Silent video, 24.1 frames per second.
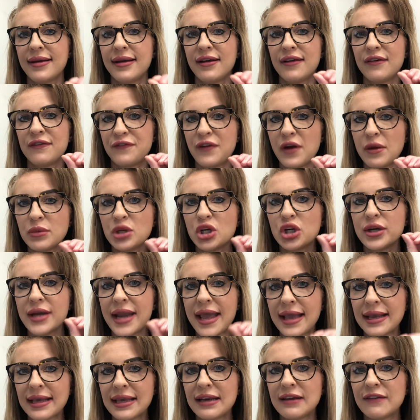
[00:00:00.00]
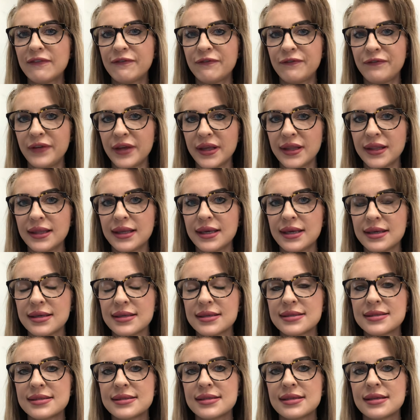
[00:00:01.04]
from your negative
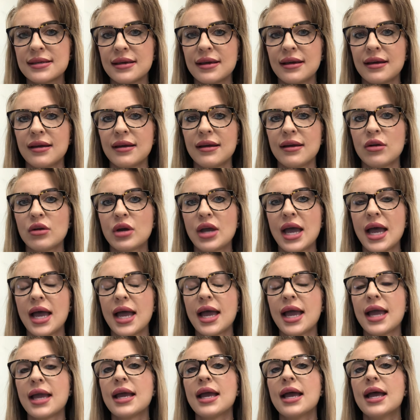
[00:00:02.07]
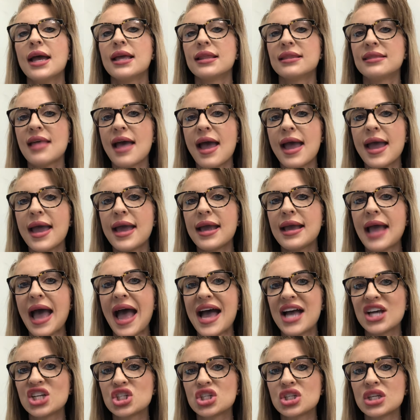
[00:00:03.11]
feelings, okay? They
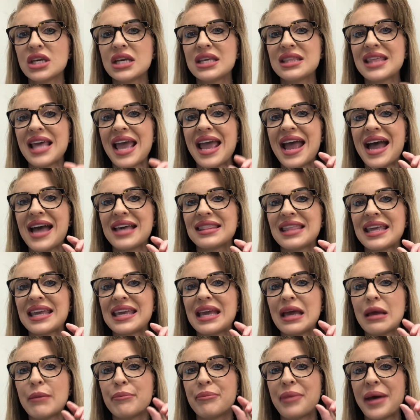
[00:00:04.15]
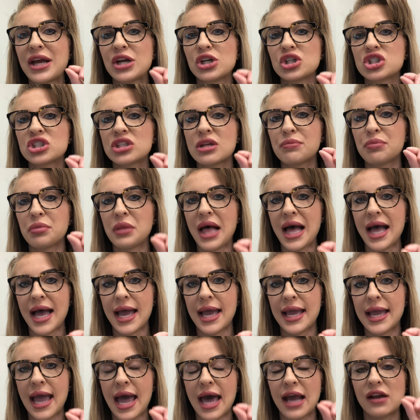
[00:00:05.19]
get better
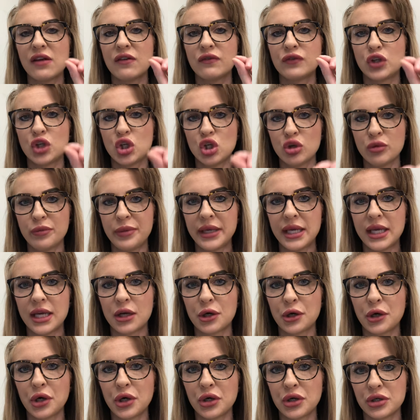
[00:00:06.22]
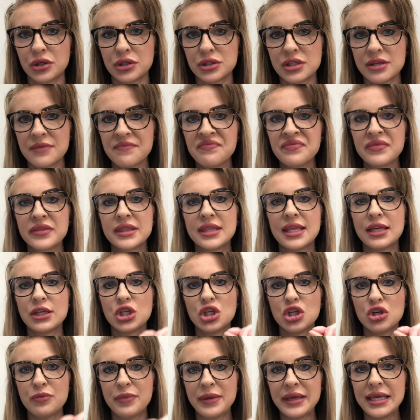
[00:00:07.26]
supply out of you being hurt than
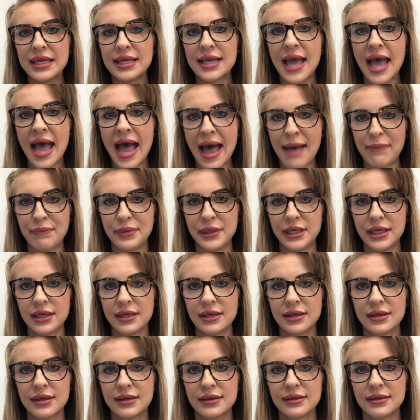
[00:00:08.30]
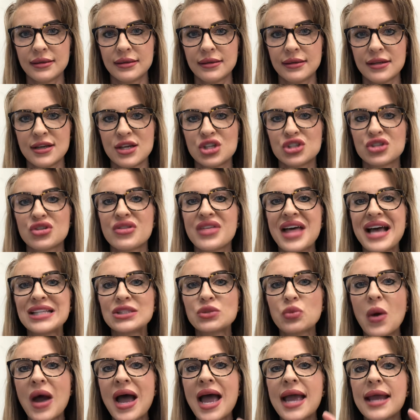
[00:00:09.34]
you being happy. So that's
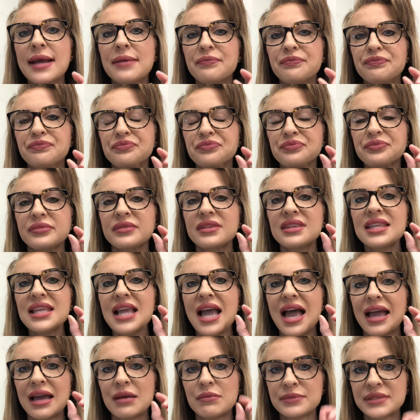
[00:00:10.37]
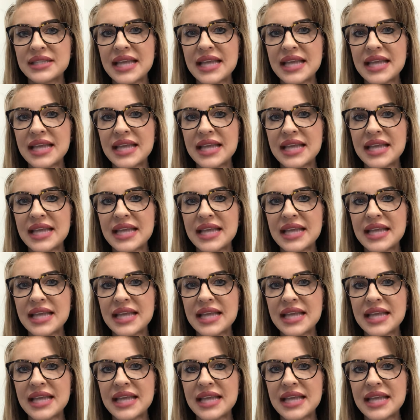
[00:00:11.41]
why I am